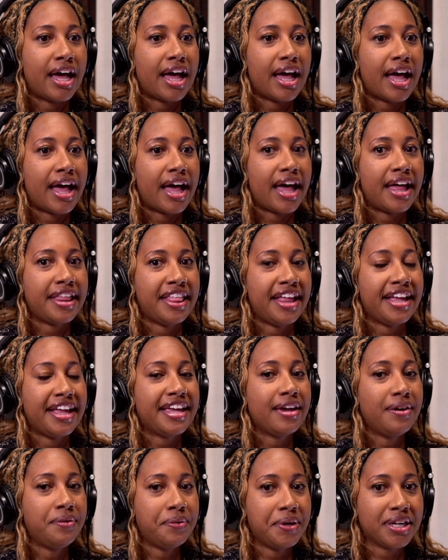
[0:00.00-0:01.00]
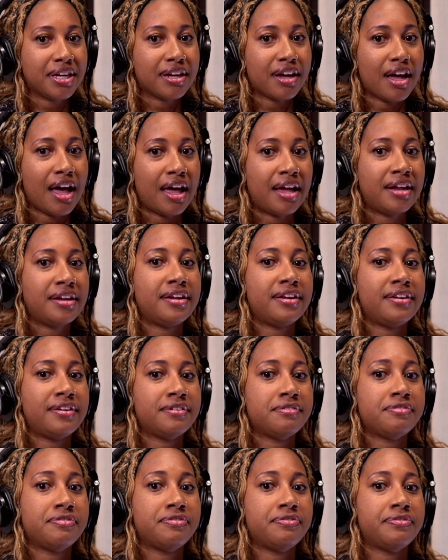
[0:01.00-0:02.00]
I think it would kind
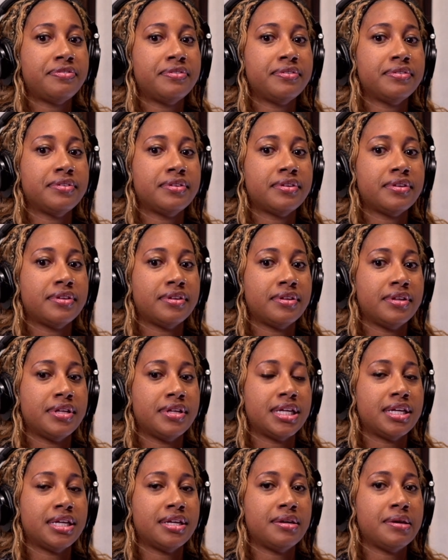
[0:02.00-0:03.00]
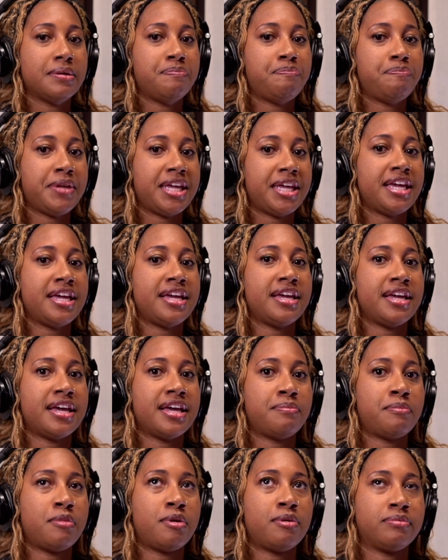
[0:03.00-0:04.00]
of be
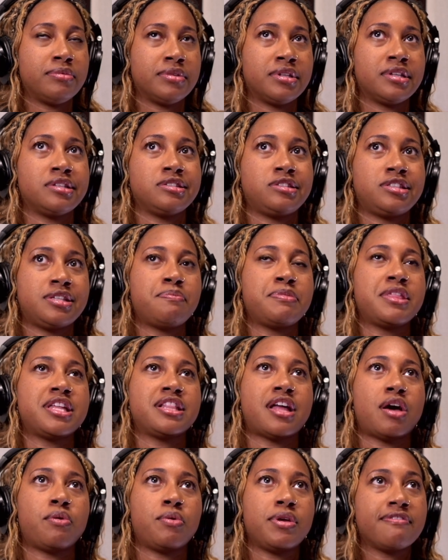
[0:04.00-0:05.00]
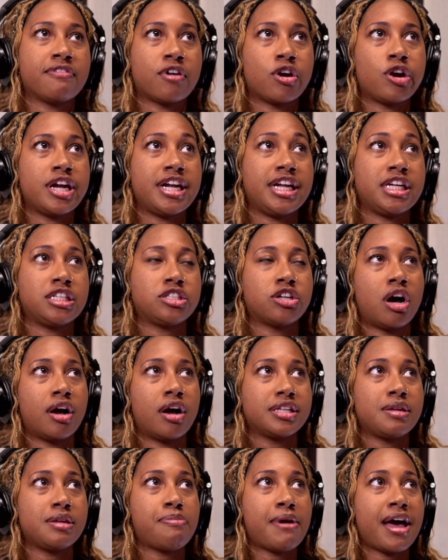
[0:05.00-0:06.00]
something that we've already talked
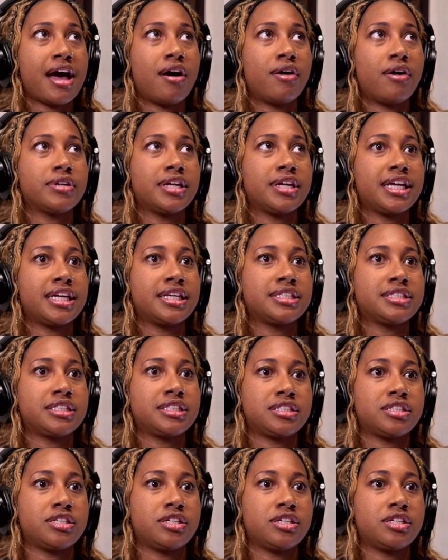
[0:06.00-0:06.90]
about is